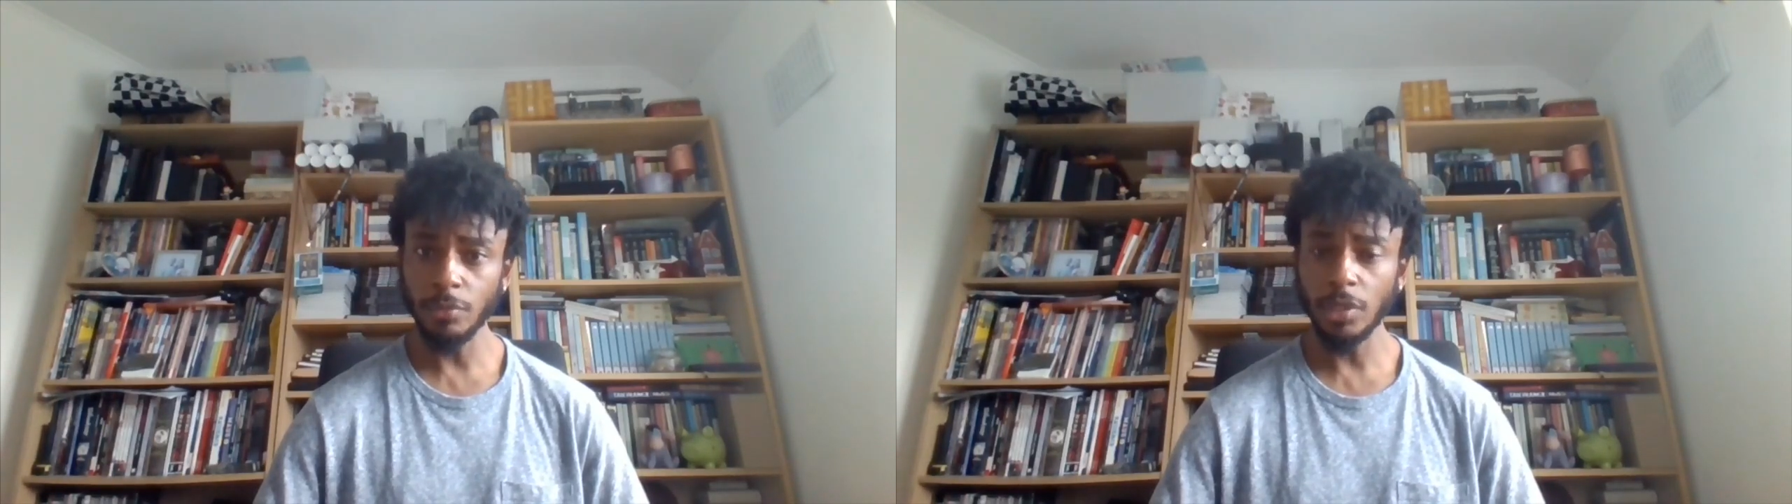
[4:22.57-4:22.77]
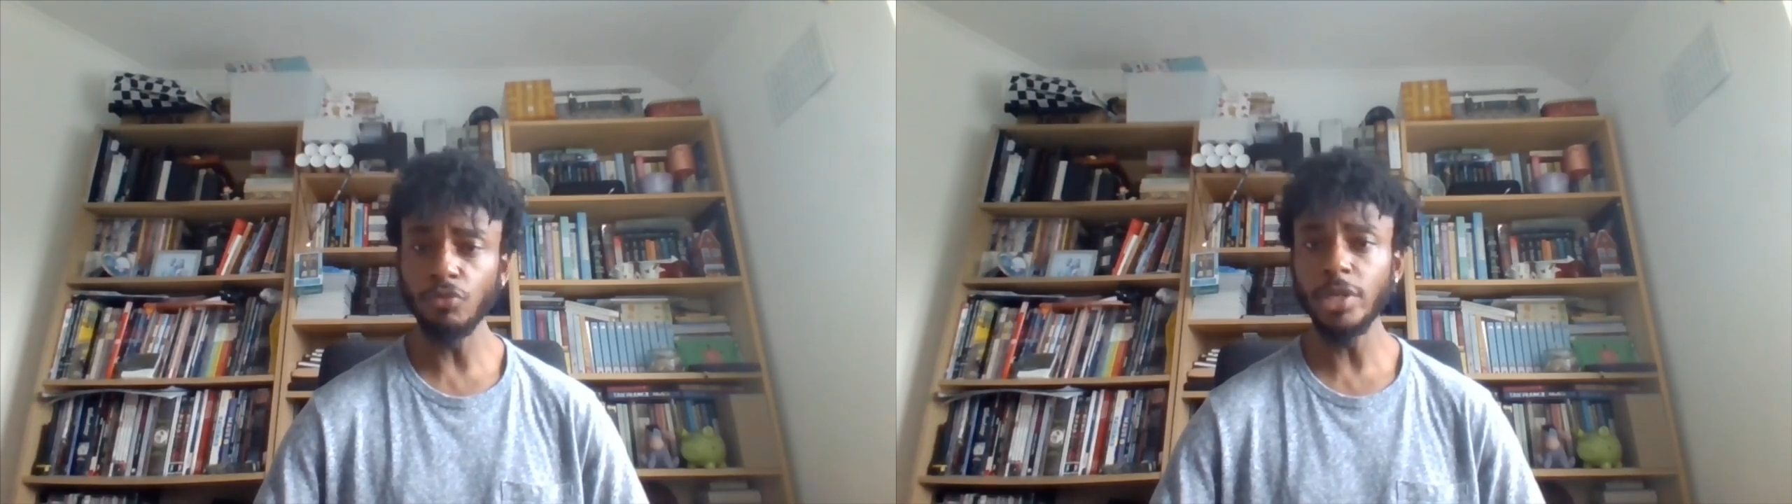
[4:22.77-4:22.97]

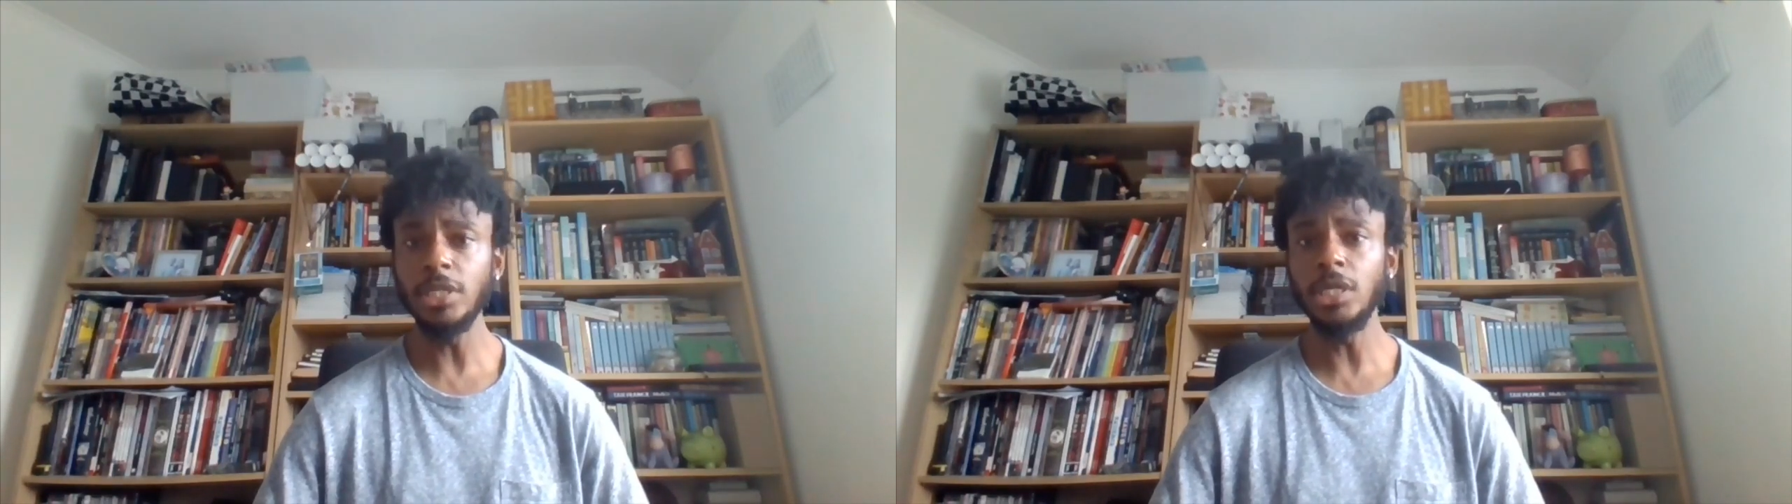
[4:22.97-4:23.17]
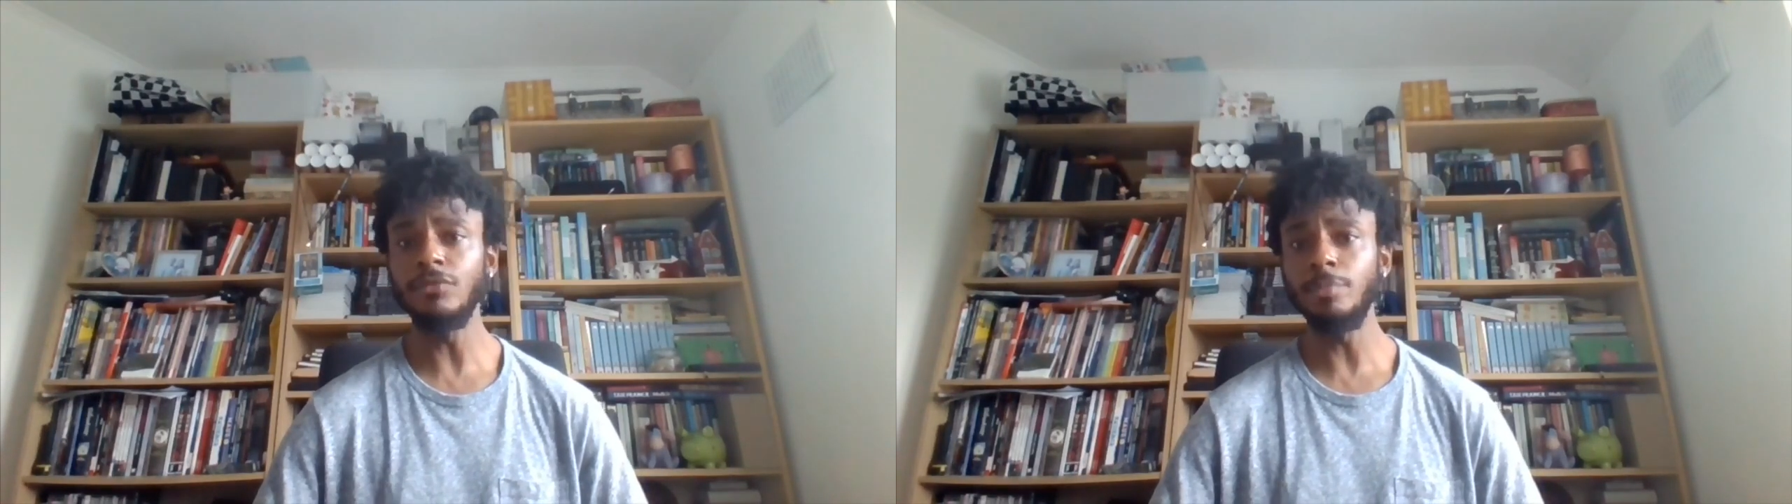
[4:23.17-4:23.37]
and
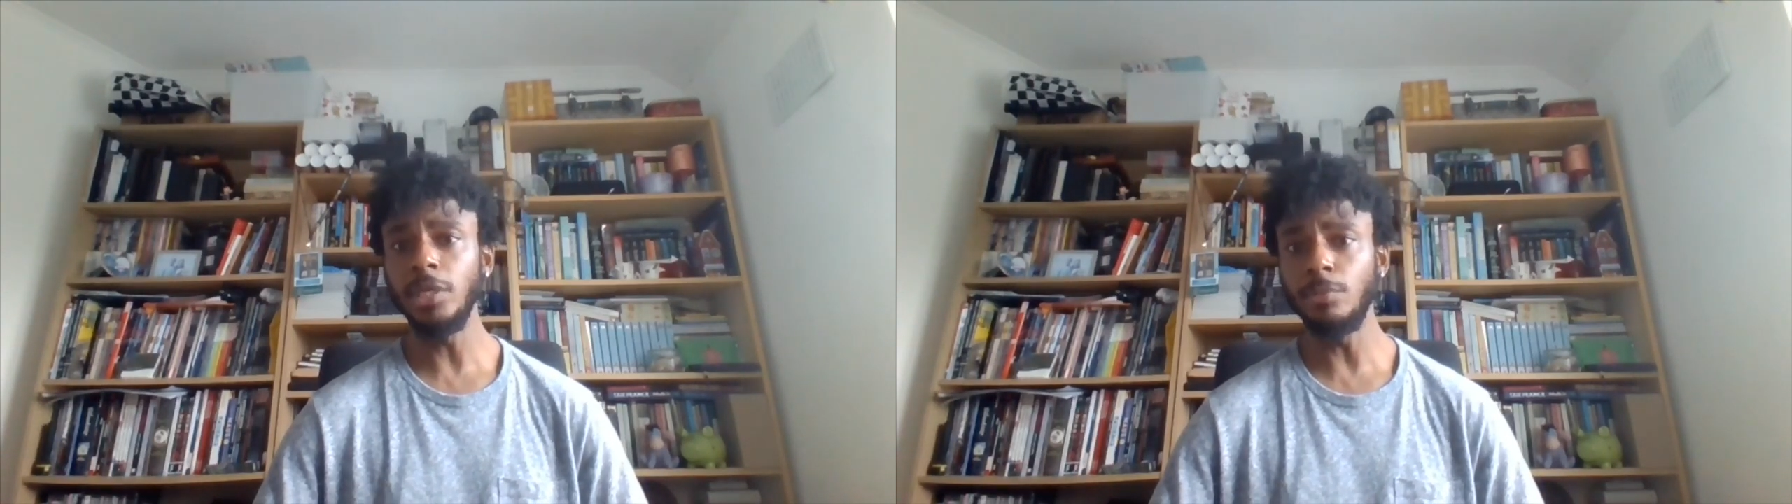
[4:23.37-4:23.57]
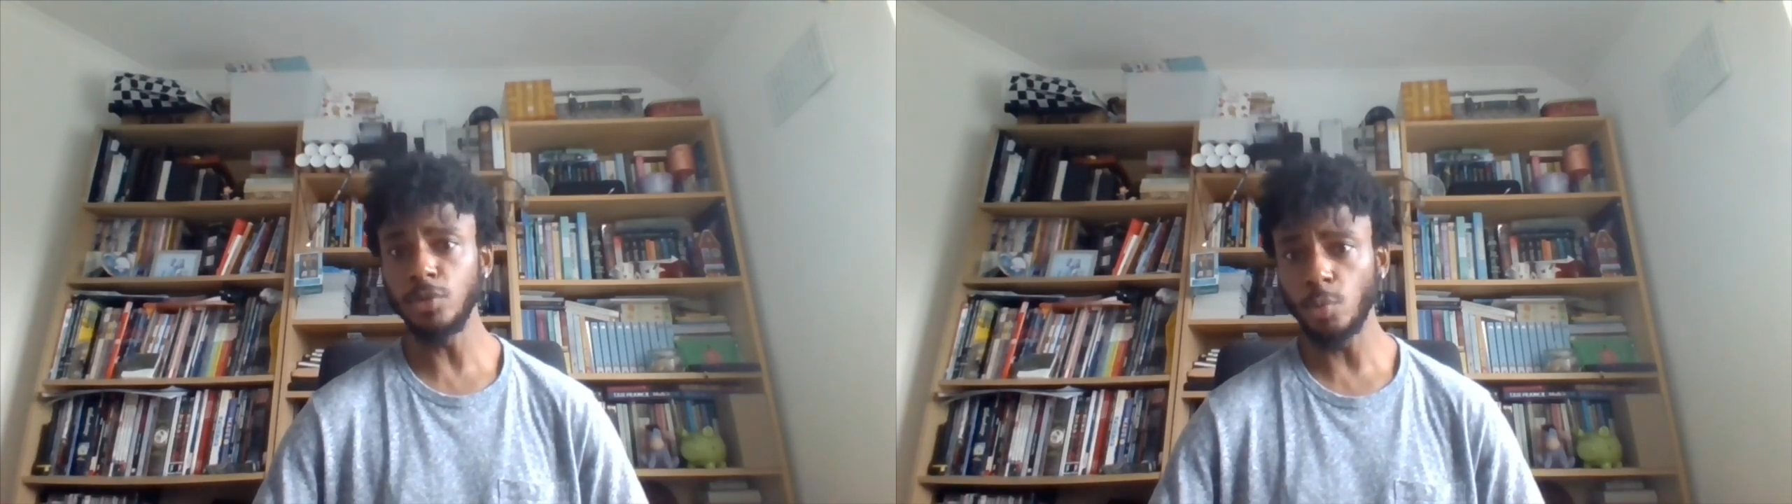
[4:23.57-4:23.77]
reading other
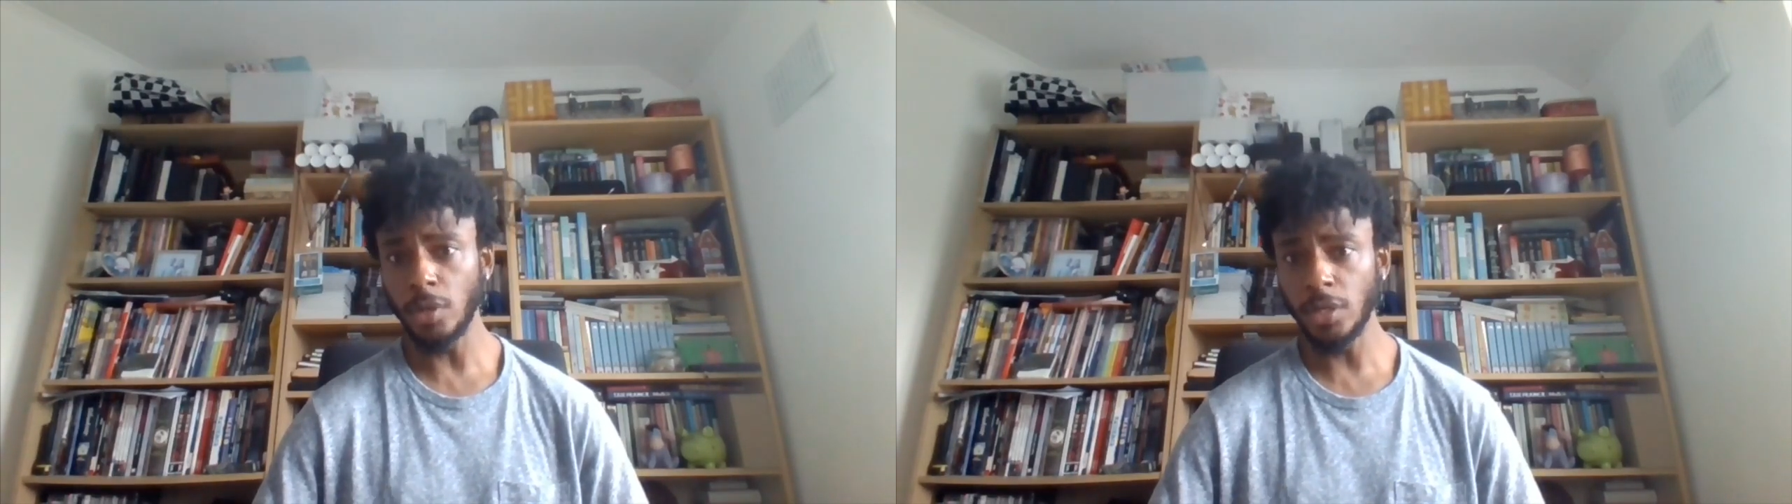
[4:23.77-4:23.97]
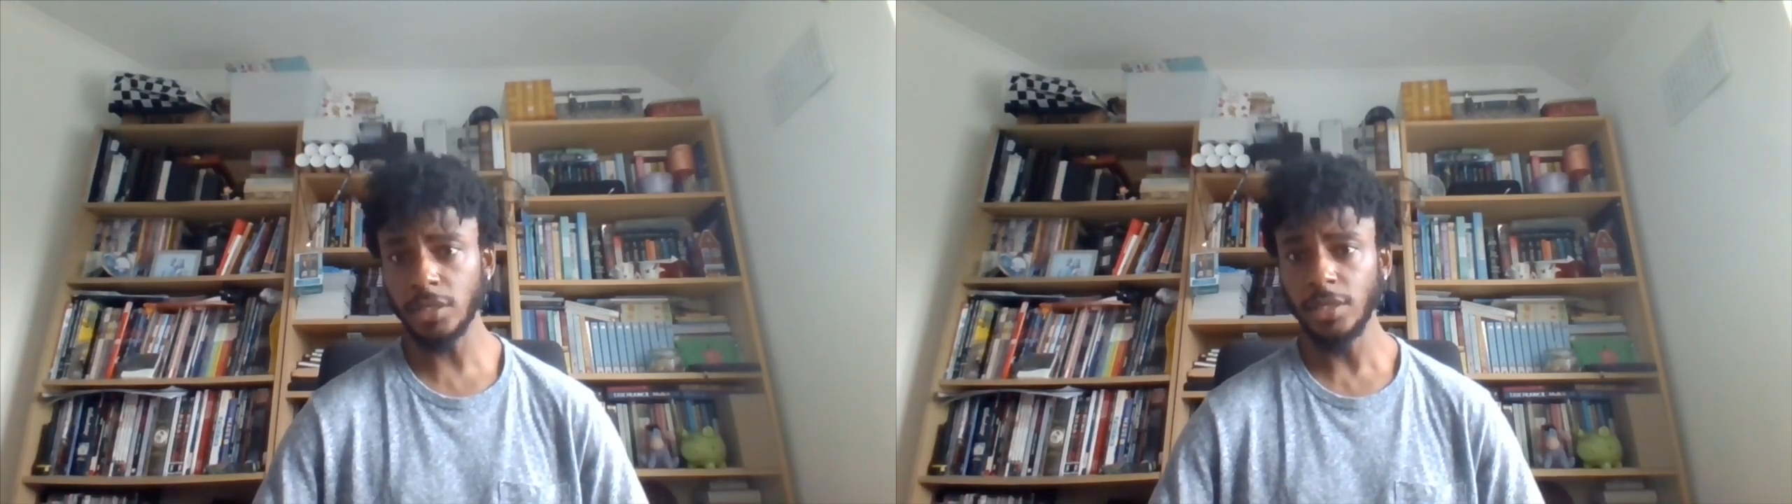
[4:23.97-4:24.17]
people's
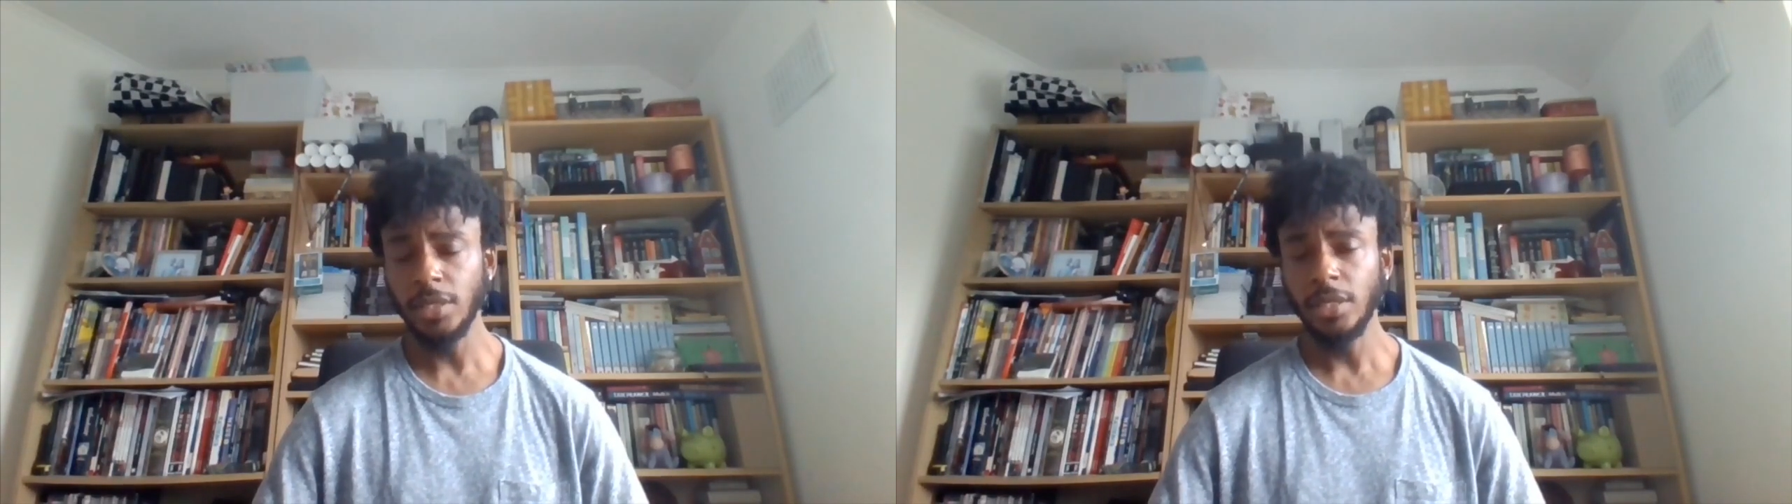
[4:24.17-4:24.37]
work